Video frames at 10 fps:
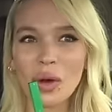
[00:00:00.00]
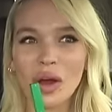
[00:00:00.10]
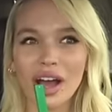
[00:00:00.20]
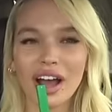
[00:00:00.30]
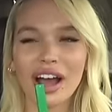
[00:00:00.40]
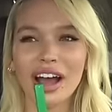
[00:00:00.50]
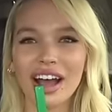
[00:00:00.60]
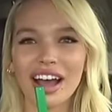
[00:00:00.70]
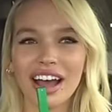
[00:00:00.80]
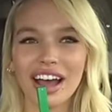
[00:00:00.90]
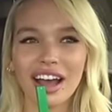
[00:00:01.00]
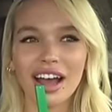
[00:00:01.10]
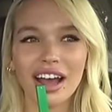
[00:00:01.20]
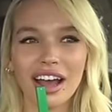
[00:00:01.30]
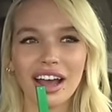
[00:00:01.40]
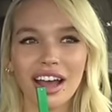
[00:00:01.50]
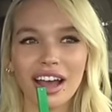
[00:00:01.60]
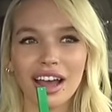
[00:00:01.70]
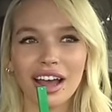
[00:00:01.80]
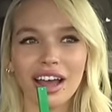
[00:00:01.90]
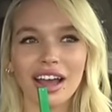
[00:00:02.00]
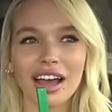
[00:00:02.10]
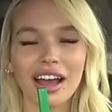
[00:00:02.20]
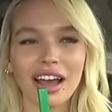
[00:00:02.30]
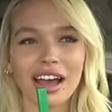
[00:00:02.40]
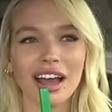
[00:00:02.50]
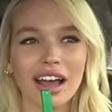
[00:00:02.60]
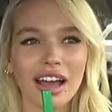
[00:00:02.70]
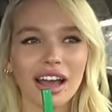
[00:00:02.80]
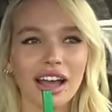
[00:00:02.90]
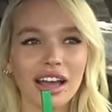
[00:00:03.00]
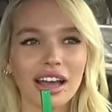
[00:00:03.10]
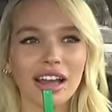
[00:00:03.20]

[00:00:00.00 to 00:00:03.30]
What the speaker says: This person isn't speaking.